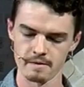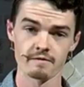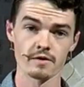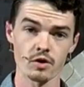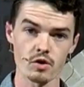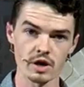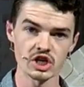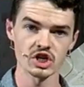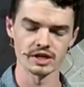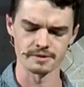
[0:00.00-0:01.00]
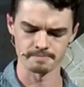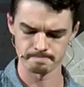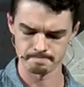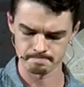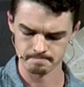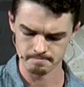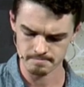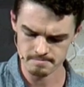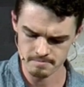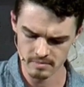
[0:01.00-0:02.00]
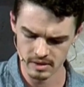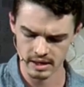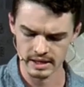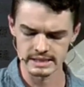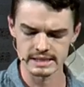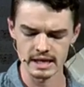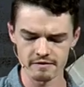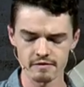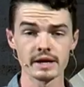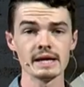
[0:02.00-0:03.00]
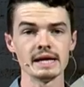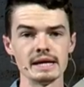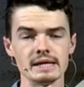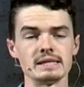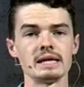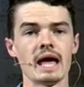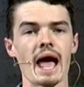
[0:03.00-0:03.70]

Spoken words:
For the Christian, suffering is